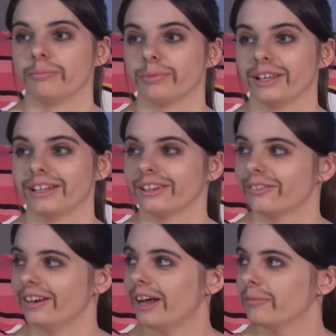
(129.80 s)
blanking
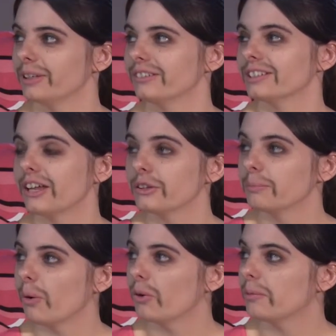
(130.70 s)
right now. But there's other
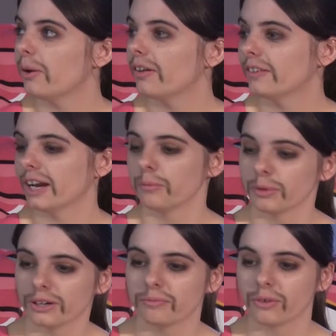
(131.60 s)
Pokemon that I
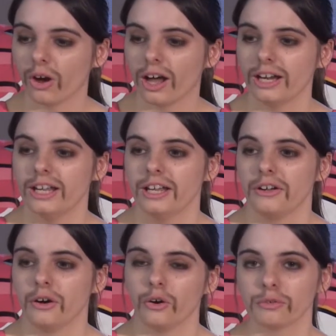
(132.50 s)
would have got
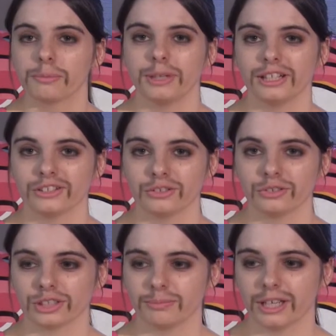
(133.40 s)
over Pikachu
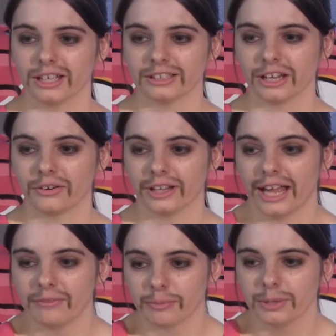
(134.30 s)
just because I already
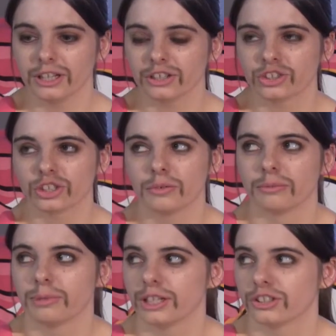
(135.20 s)
have a Pikachu
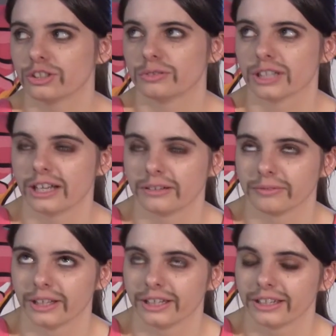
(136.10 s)
and Pikachu's kind of,
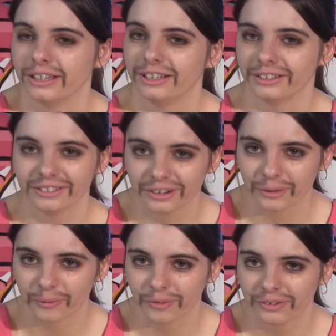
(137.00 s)
like, you know,